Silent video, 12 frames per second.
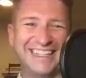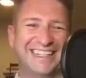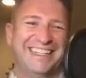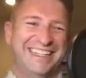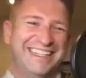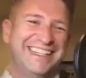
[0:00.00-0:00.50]

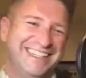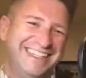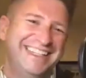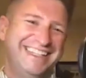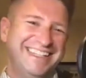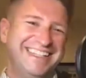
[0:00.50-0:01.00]
It is
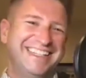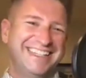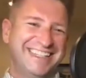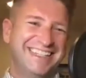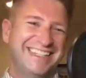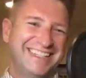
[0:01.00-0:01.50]
just
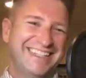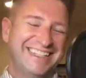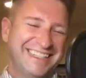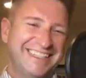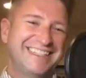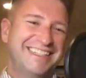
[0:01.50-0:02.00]
on.
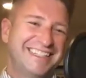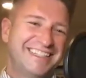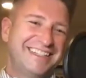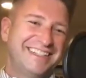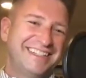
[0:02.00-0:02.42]
And the